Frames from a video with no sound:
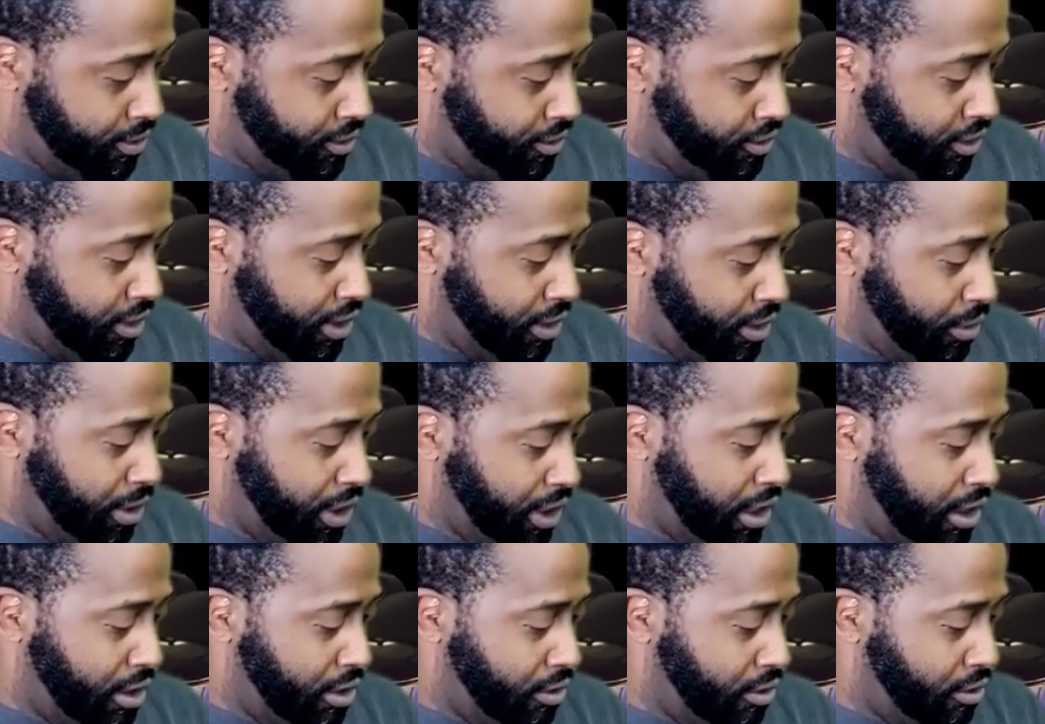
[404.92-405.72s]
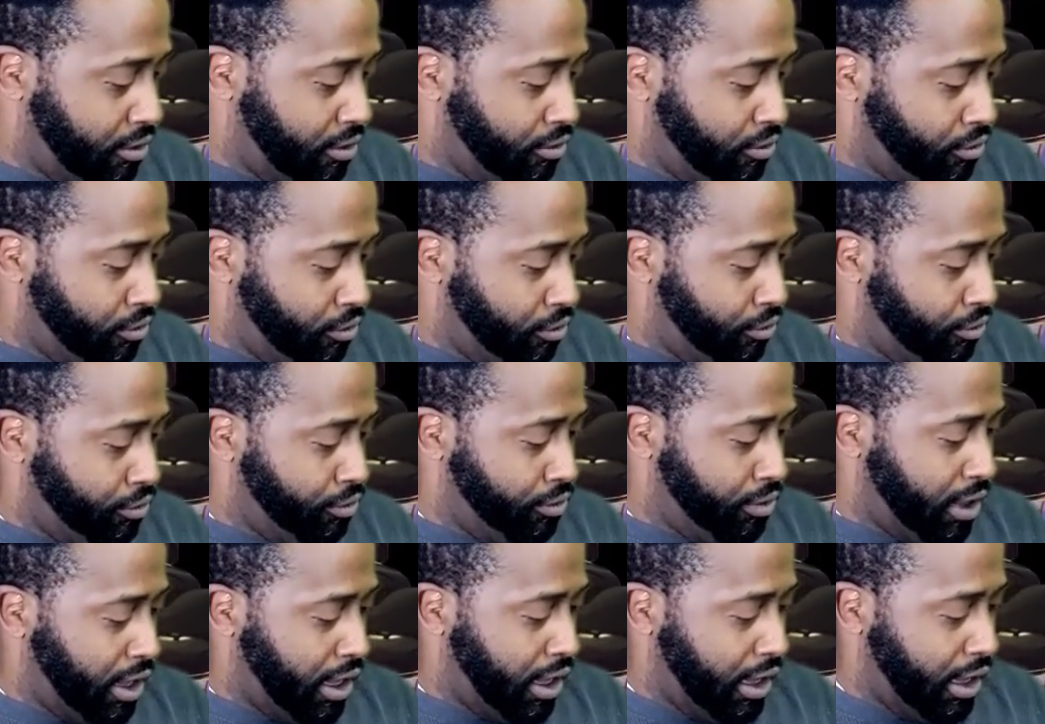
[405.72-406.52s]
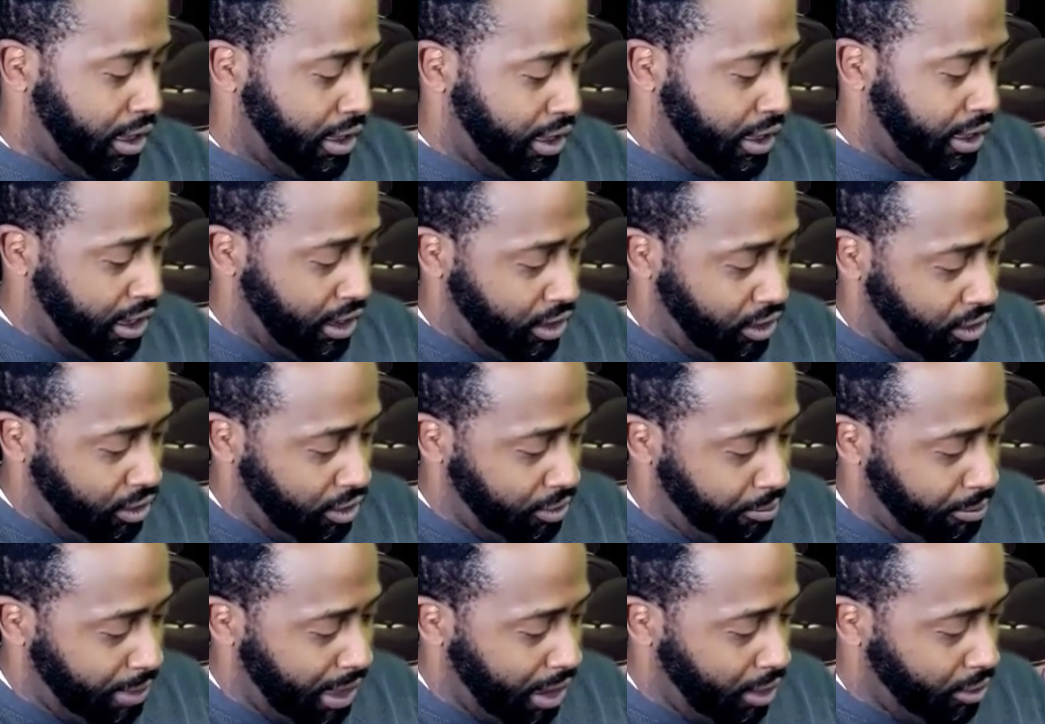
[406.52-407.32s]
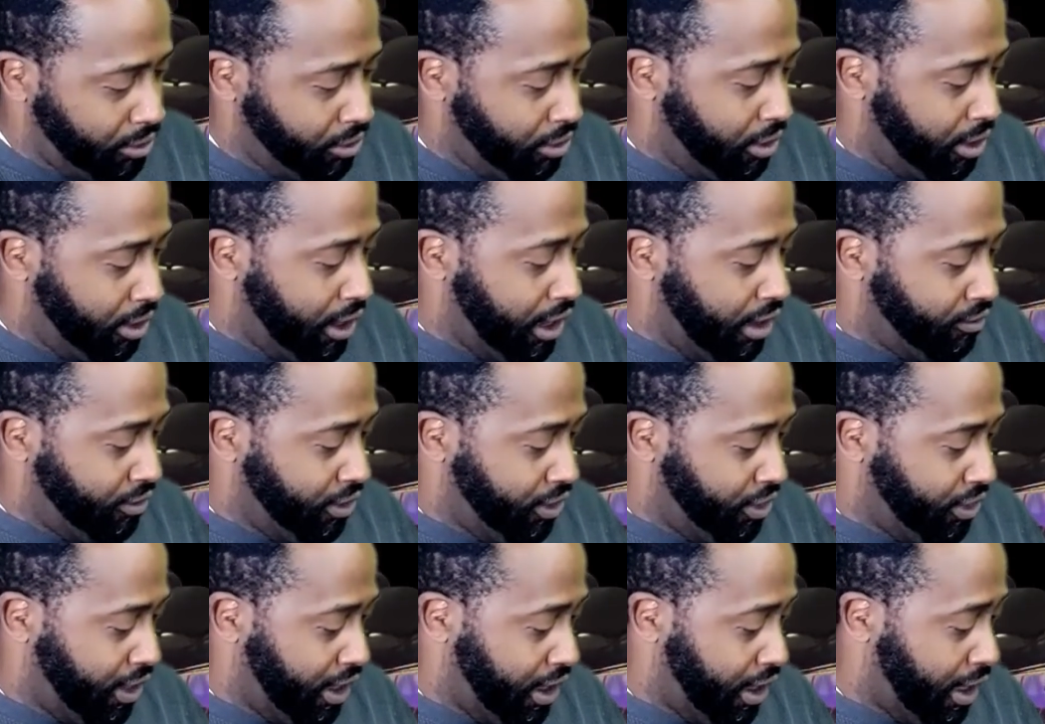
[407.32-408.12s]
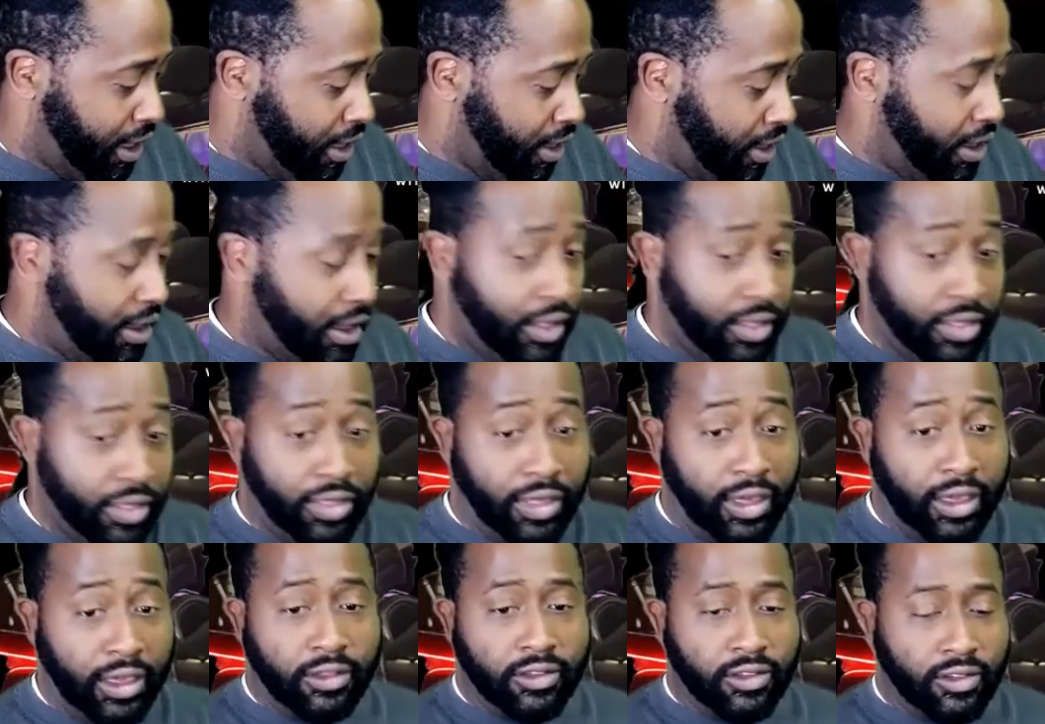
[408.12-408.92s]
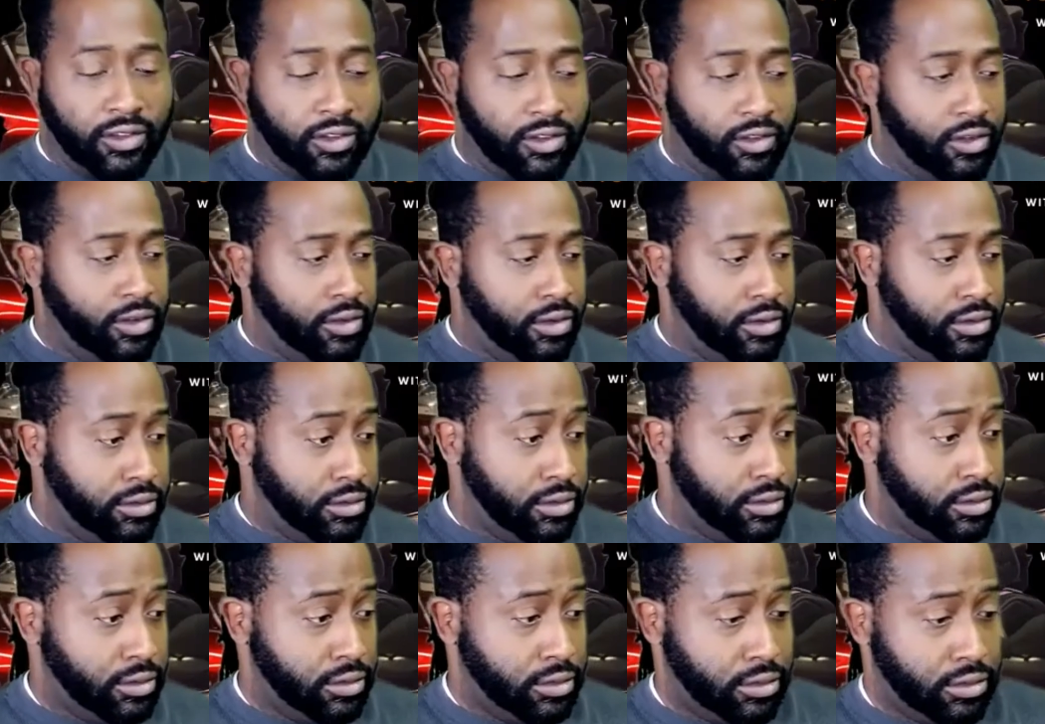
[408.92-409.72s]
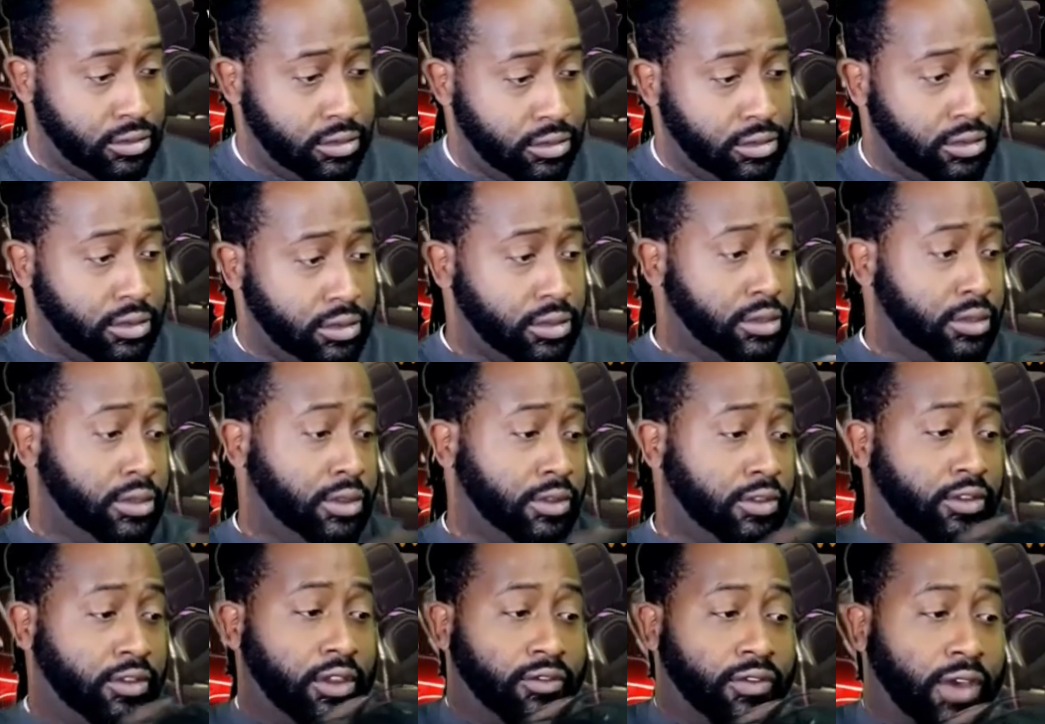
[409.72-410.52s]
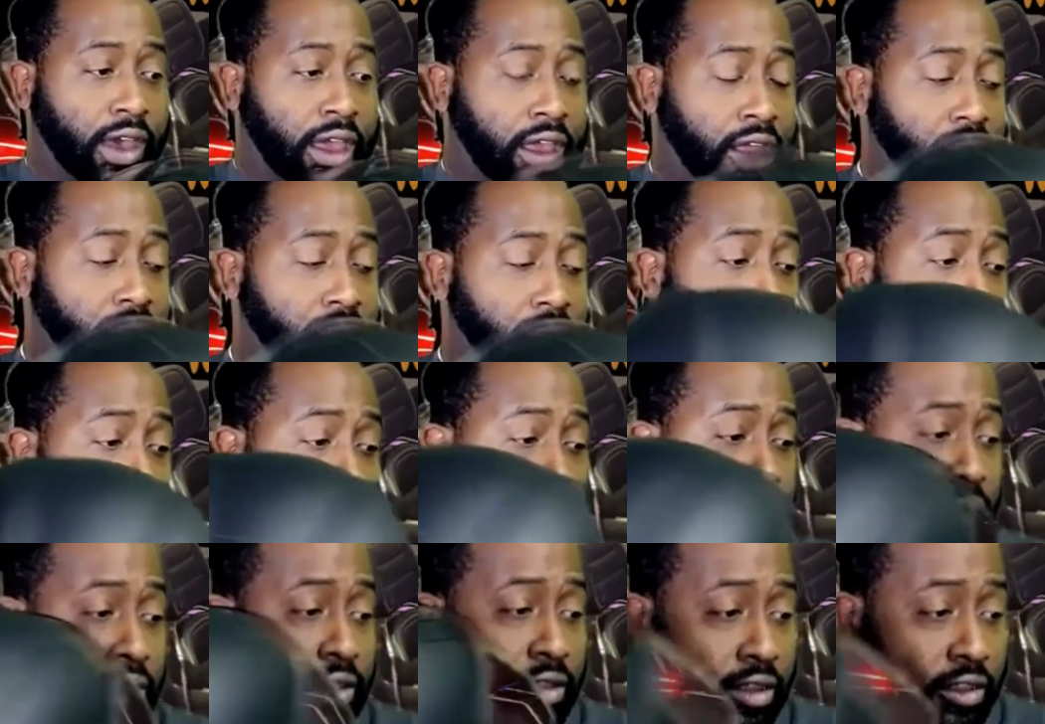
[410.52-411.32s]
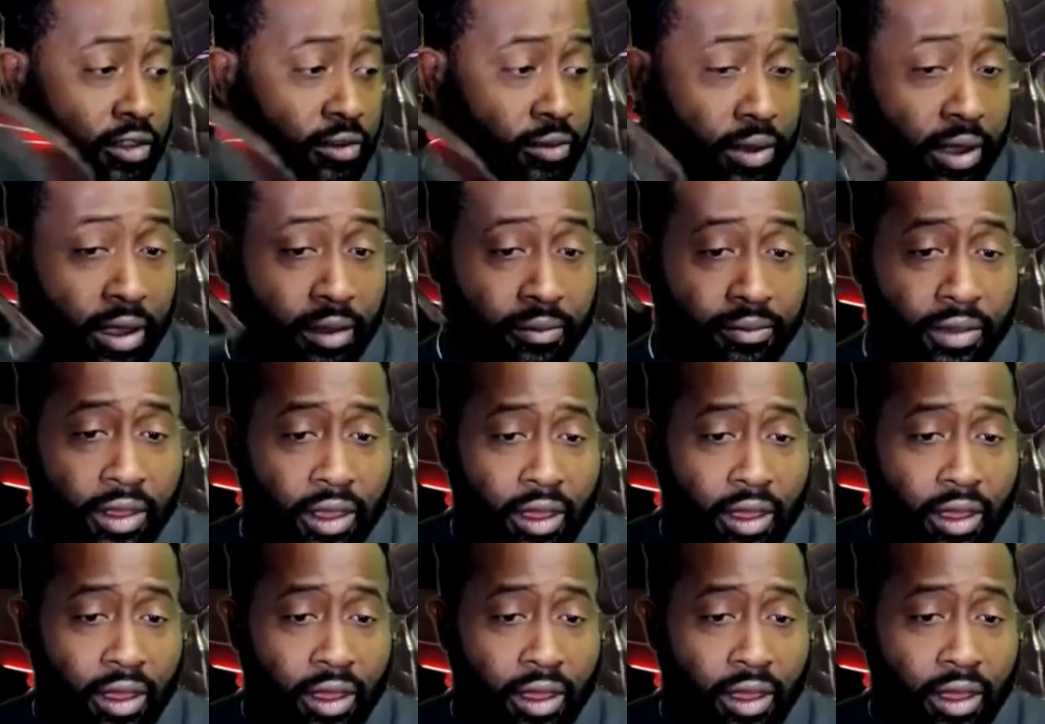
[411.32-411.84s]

so that we can get a good mount on everything. This, let's see if I can show it to you this way.